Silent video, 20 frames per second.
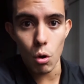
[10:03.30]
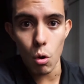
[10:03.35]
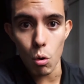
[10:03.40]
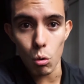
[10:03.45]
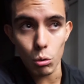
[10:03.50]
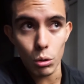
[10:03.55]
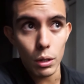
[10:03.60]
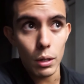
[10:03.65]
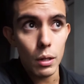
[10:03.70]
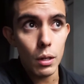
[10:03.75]

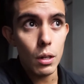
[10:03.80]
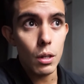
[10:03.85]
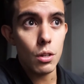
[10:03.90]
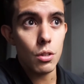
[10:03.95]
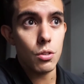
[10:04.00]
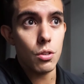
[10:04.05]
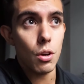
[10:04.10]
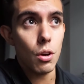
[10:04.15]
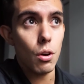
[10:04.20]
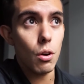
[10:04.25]
cold.
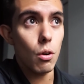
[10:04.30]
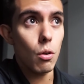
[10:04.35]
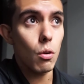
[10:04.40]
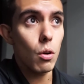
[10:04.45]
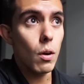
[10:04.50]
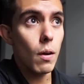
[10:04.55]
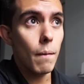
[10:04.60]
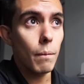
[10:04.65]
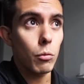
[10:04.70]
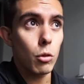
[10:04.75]
So
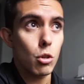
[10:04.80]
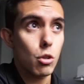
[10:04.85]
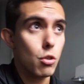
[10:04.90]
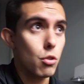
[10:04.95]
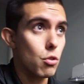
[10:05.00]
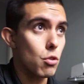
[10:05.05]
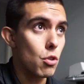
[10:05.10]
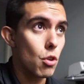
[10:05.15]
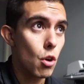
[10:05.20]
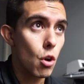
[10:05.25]

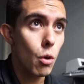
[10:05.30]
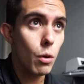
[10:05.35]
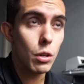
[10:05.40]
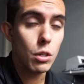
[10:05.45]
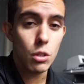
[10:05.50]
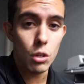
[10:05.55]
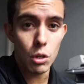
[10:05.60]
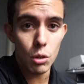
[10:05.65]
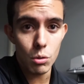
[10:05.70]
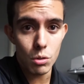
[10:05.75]
there's no
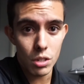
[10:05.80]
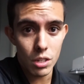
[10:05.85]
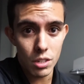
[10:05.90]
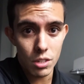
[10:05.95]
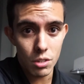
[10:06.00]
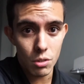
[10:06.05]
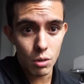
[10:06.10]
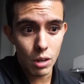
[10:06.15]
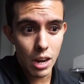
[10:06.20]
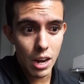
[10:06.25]

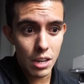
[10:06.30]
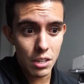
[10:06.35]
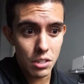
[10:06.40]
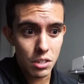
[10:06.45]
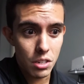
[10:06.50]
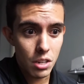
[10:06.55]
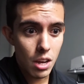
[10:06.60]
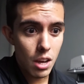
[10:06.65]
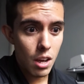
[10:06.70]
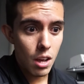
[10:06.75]
excuses. You
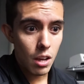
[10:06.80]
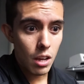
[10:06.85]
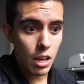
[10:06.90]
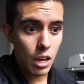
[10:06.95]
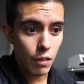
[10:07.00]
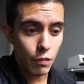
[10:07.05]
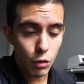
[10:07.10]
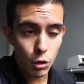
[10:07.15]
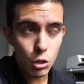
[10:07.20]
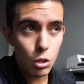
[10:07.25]
guys,
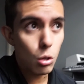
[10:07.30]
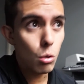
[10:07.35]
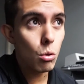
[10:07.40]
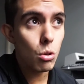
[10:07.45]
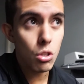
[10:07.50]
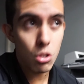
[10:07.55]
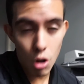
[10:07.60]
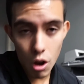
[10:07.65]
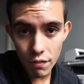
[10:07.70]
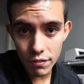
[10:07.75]
if you're too
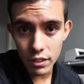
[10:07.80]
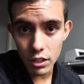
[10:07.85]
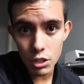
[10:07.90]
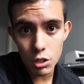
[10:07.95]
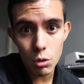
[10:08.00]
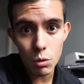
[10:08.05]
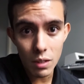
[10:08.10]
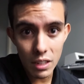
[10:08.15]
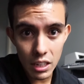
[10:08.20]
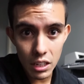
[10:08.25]
soft
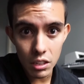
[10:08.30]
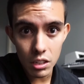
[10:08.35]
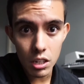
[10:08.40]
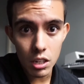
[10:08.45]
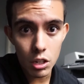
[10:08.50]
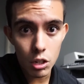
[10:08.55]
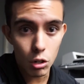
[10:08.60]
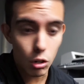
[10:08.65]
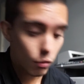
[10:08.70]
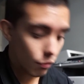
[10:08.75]
to eat
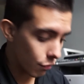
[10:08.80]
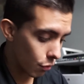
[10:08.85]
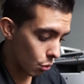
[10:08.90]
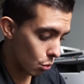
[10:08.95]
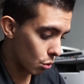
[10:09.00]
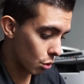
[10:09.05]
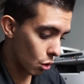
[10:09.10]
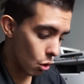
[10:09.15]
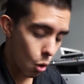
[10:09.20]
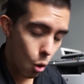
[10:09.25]
your
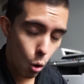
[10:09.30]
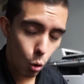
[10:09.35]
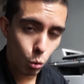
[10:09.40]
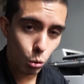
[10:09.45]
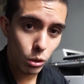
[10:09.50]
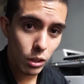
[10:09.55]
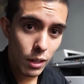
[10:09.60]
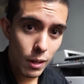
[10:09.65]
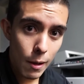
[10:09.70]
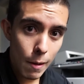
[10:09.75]
food
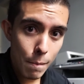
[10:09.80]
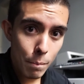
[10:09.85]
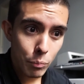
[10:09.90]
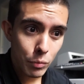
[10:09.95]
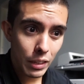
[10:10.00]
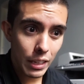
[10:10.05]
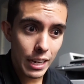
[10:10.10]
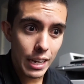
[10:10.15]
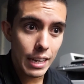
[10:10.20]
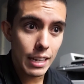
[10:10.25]
cold,
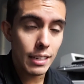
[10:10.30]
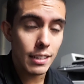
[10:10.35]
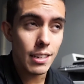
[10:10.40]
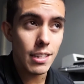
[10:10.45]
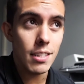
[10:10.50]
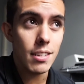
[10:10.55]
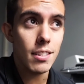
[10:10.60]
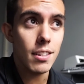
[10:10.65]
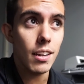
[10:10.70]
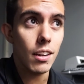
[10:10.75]
and to
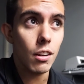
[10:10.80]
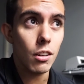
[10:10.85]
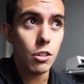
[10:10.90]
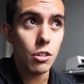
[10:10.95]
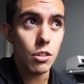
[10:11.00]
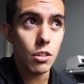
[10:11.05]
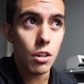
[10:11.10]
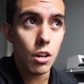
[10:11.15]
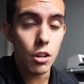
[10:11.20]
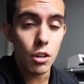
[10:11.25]
stick on,
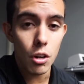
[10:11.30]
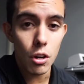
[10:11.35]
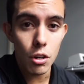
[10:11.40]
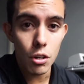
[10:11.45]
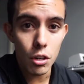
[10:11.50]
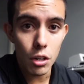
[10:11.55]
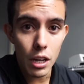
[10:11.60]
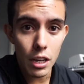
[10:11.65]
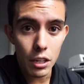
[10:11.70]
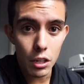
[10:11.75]
on,
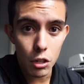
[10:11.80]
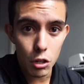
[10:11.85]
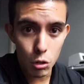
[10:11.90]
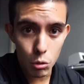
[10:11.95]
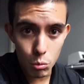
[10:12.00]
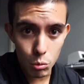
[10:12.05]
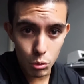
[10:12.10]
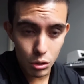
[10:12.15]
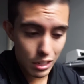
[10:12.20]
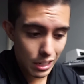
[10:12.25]
on like
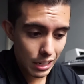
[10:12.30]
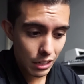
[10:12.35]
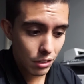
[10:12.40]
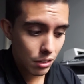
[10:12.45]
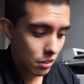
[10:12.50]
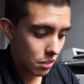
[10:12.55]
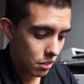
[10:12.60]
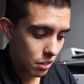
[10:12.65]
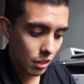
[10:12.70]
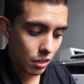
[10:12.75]
your routine,
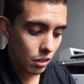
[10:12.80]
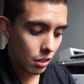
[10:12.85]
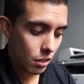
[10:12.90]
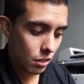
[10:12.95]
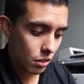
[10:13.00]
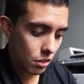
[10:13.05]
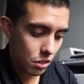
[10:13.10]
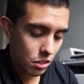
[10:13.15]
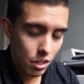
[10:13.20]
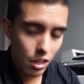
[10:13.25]
to stick
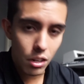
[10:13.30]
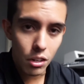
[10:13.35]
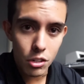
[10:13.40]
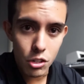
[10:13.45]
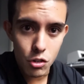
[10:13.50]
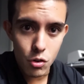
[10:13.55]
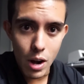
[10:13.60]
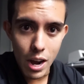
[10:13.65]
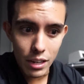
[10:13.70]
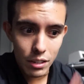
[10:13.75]
to stick on
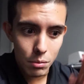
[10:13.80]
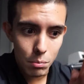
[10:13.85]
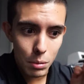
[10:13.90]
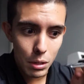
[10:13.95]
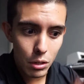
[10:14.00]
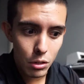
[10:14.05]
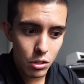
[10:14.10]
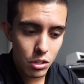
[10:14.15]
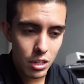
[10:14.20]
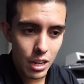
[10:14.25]
track, to
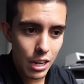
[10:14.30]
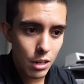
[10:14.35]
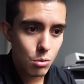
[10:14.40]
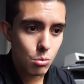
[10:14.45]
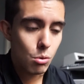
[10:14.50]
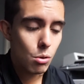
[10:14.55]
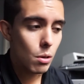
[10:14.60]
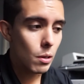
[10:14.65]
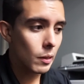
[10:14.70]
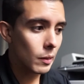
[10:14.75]
be on
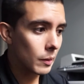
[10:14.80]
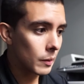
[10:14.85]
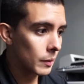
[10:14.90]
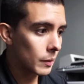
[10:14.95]
schedule.